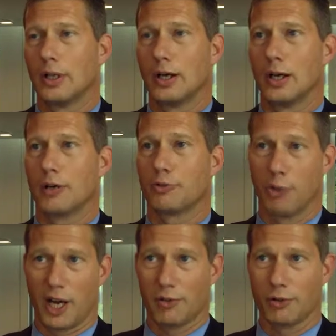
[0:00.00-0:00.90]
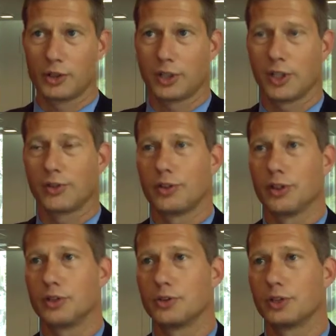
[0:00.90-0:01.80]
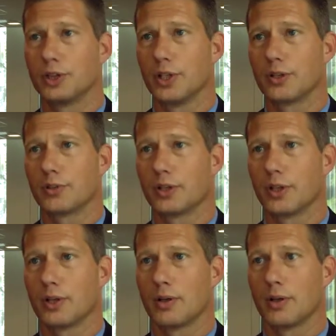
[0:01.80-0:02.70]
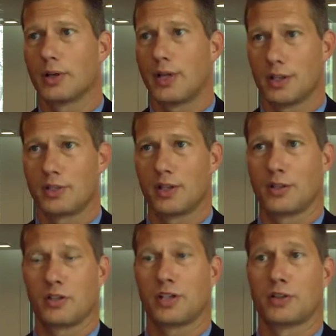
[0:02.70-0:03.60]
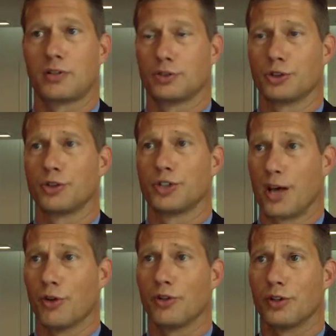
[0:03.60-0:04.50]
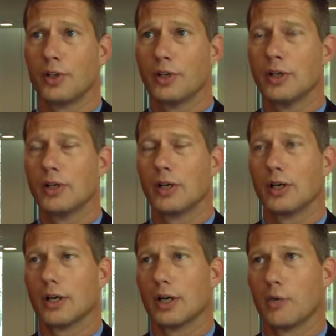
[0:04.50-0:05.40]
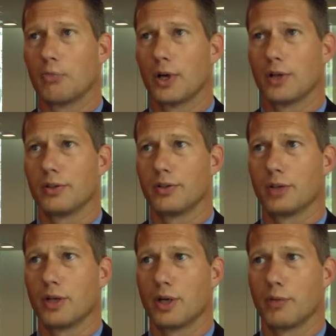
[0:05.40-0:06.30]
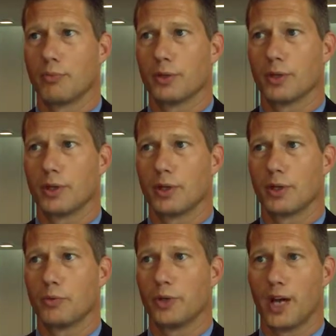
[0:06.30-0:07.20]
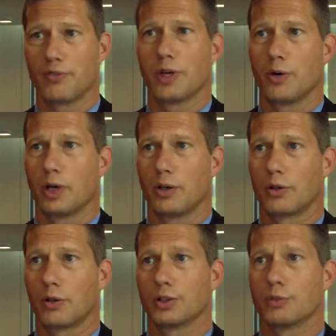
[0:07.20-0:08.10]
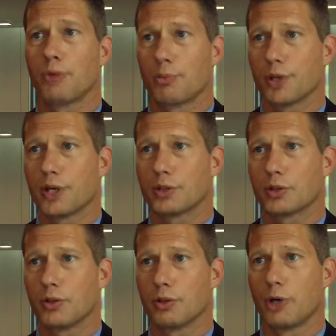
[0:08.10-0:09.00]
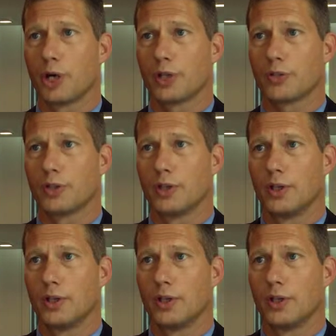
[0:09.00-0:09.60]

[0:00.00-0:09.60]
For biofunctionality, you see that that concerns health, and we have now our collagen peptides on the market.